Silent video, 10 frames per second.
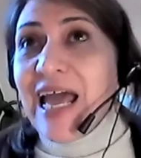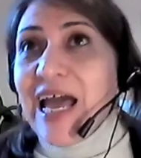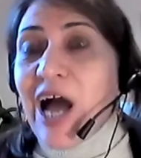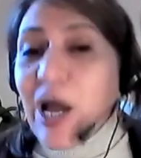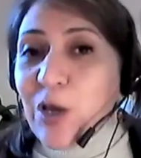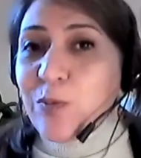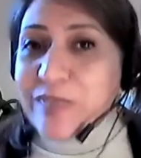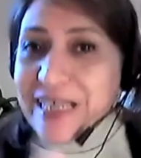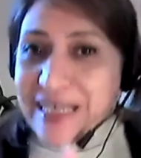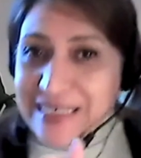I hope
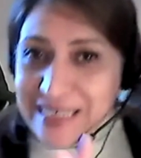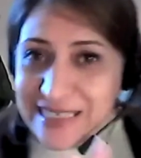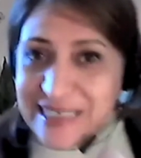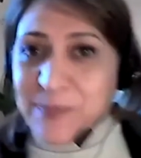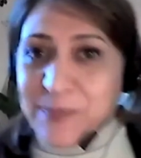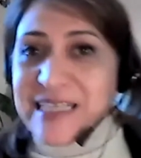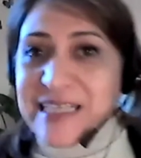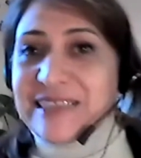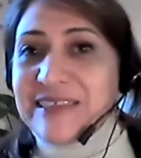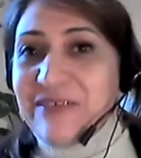these steps
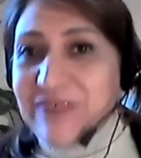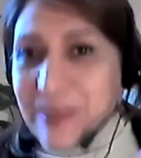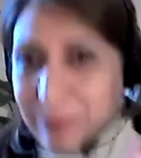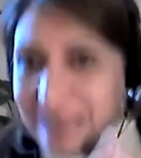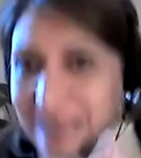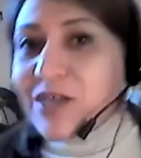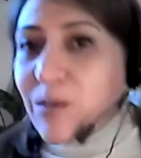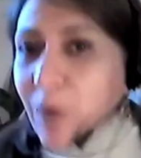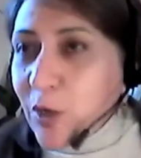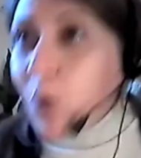that were based on
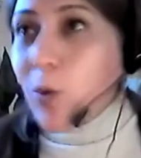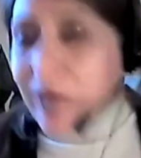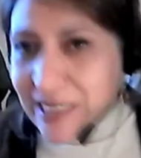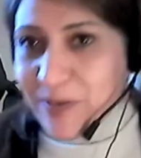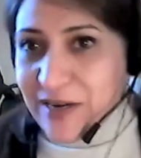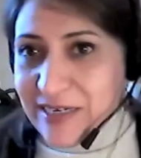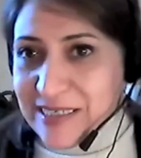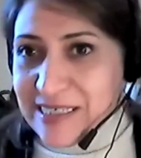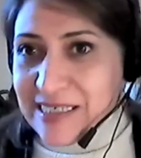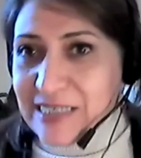my own
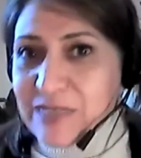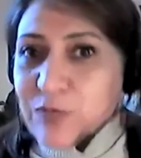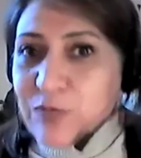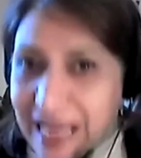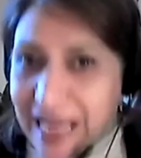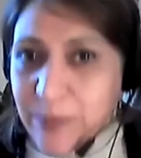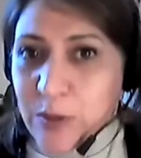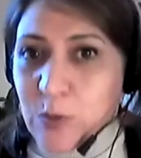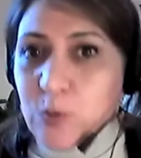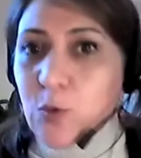experiences would help
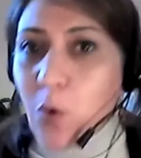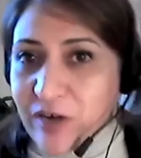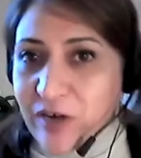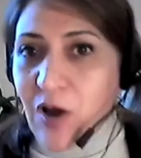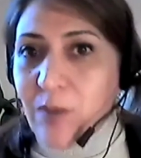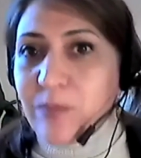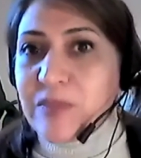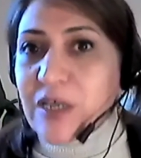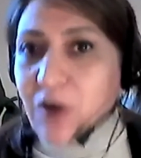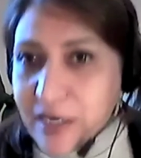you to overcome
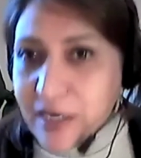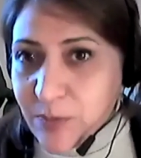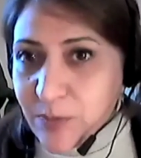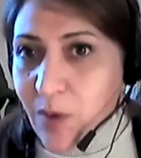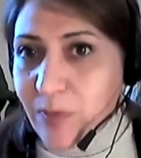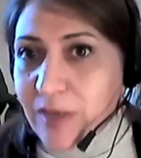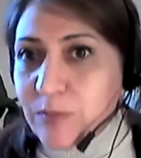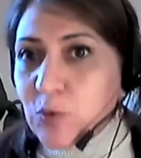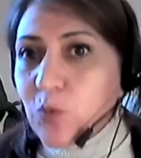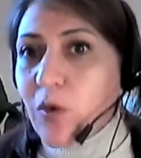the current problem
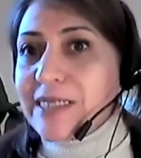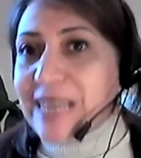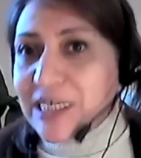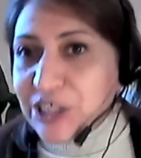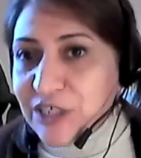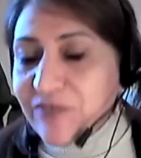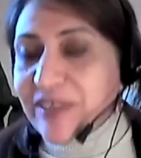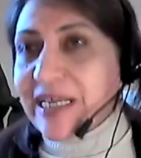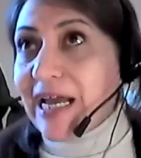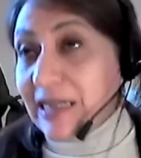towards
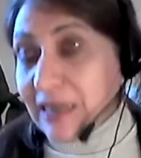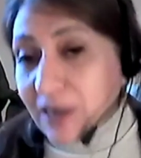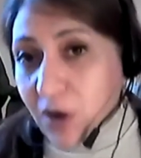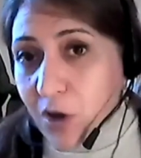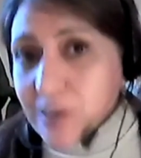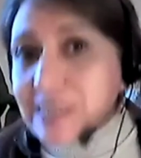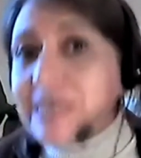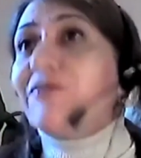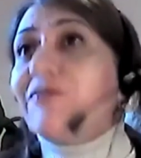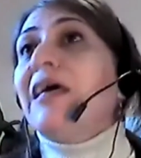achieving an
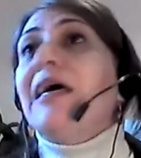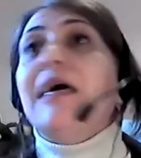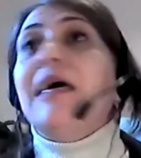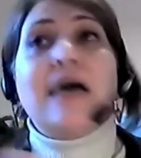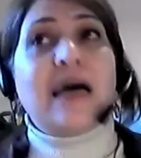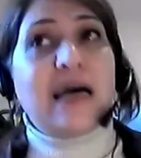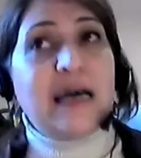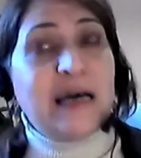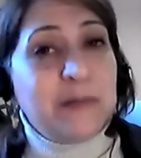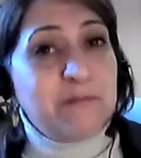inclusive
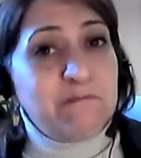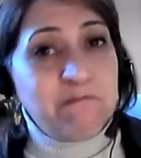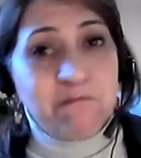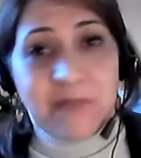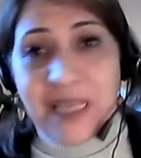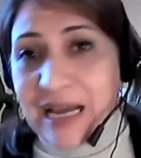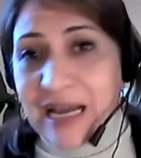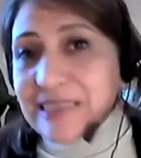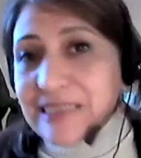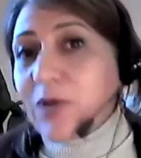
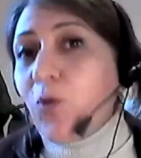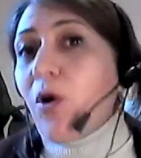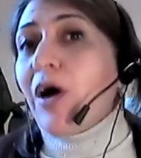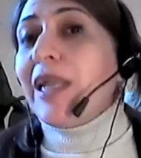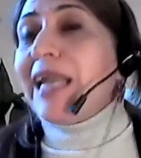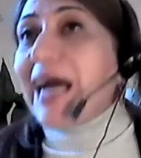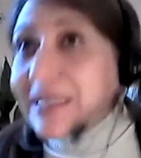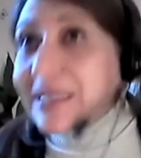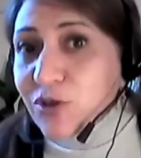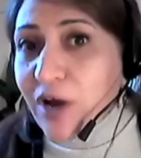and equal
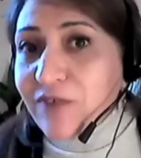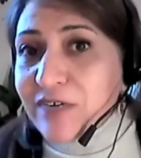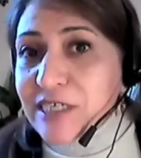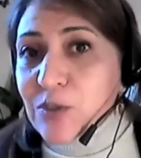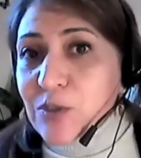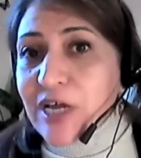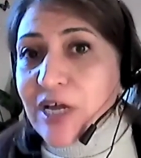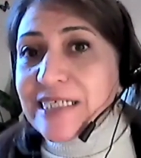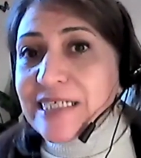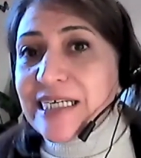and diverse
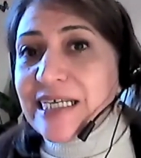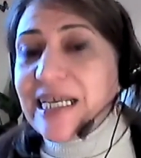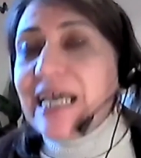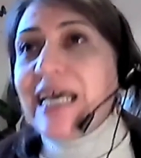society.